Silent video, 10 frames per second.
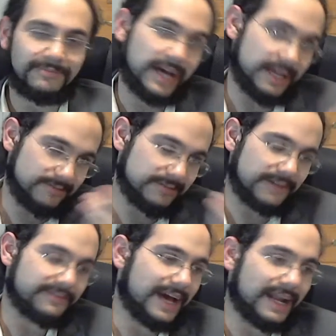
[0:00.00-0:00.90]
But
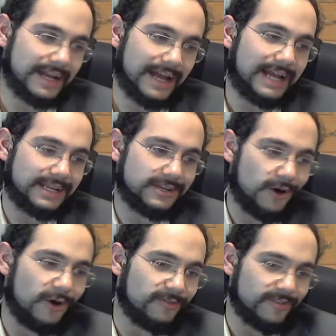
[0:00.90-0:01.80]
I've kind of gotten
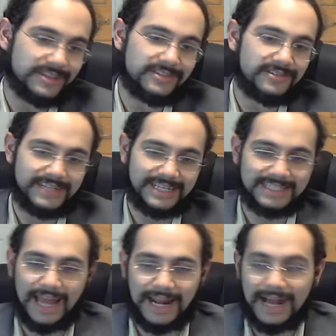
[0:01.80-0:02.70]
over it to an
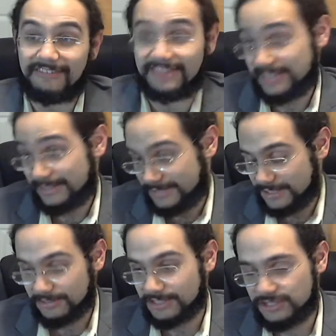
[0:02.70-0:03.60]
extent. Obviously, I'm
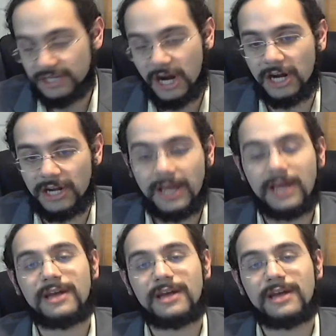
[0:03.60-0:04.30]
still concerned,